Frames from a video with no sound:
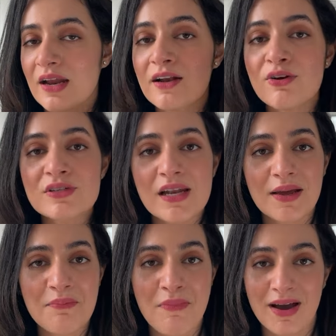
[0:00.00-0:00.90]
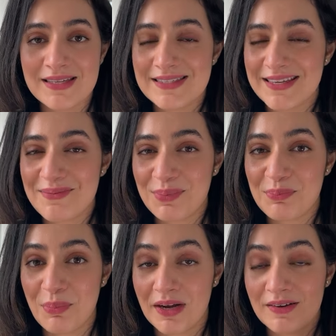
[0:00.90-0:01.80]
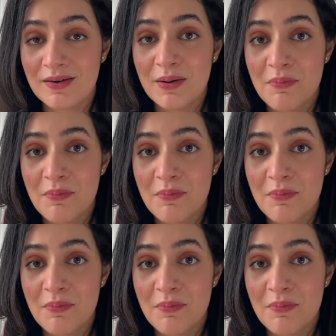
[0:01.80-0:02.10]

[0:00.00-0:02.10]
It looks like my skin, but better.